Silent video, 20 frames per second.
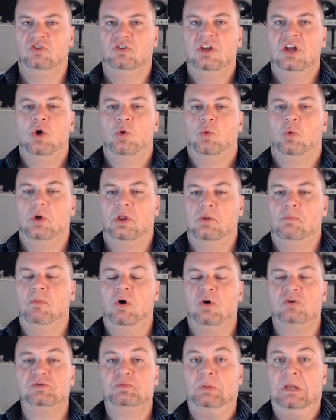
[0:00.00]
with
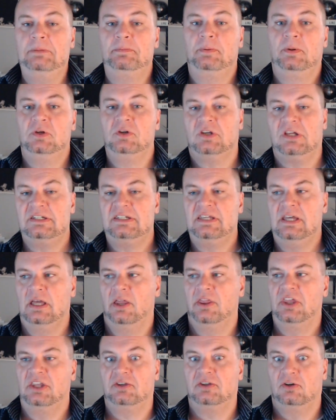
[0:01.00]
most people you can tell
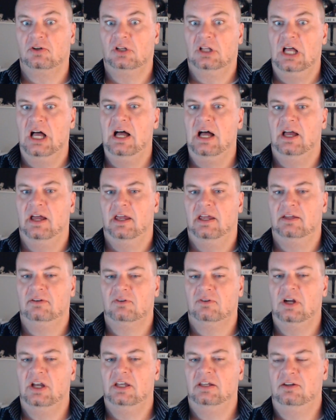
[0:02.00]
that they're lying,
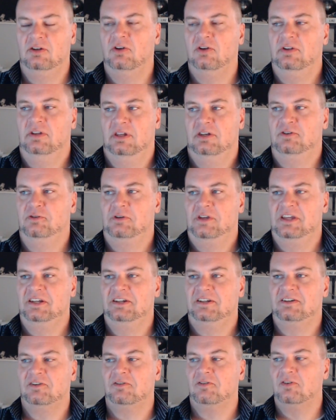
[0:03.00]
right?
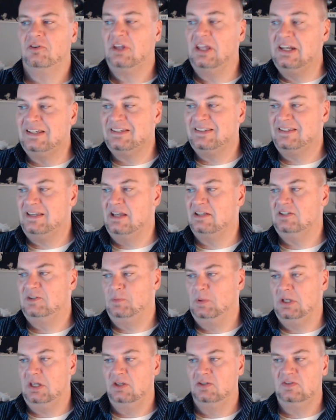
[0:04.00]
In a sense,
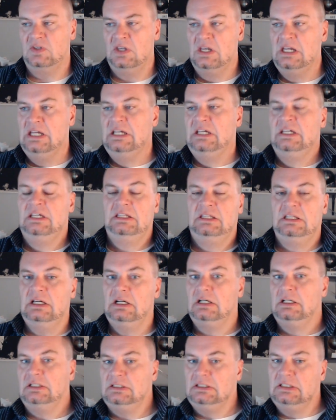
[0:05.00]
because
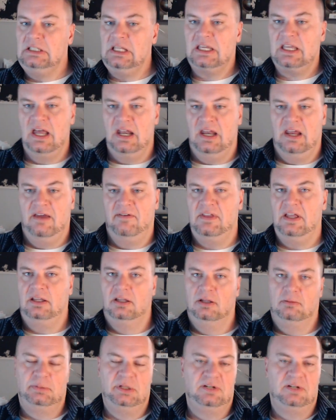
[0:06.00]
they kind of have that little bit of a